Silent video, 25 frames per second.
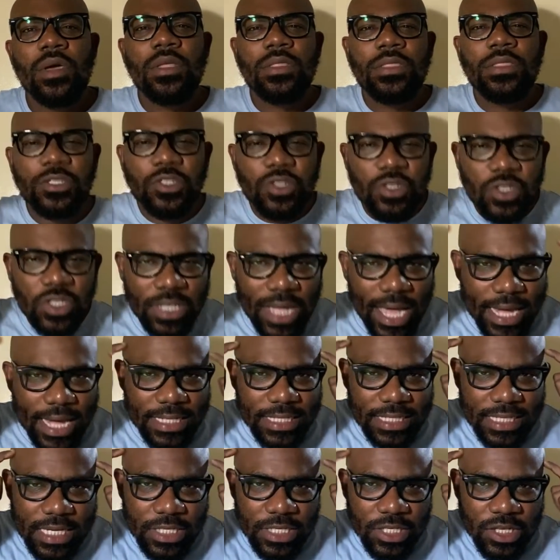The
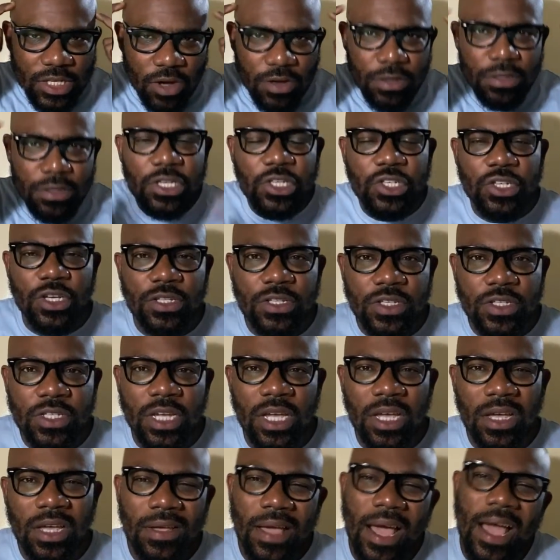society is conditioned to
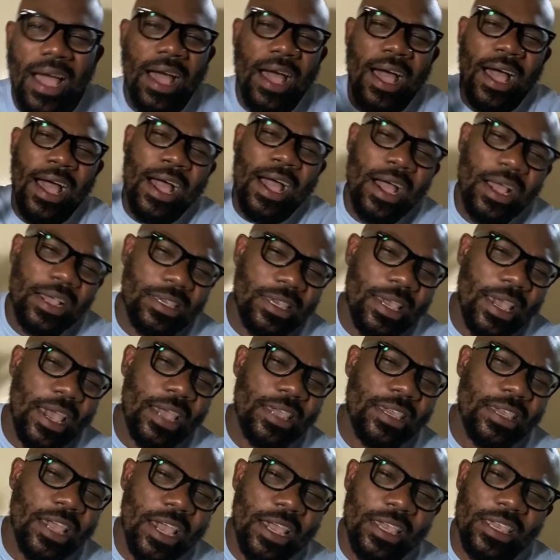say,
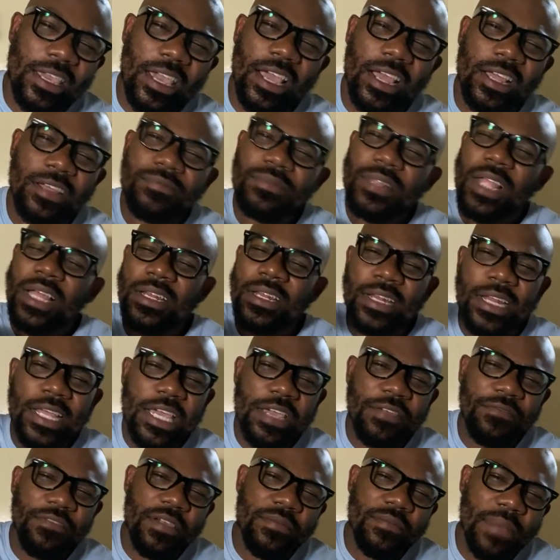yeah,
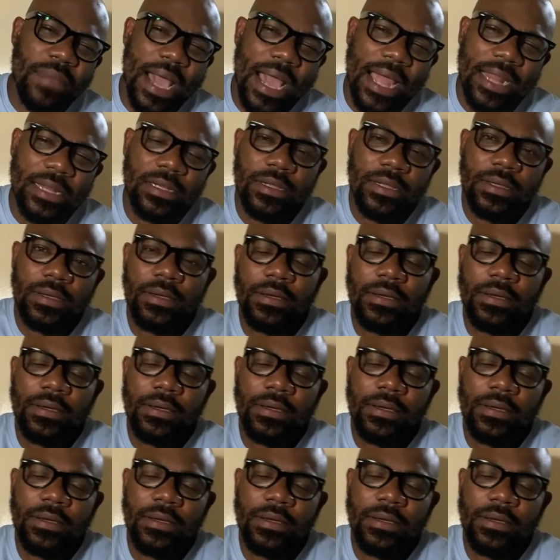leave it, man,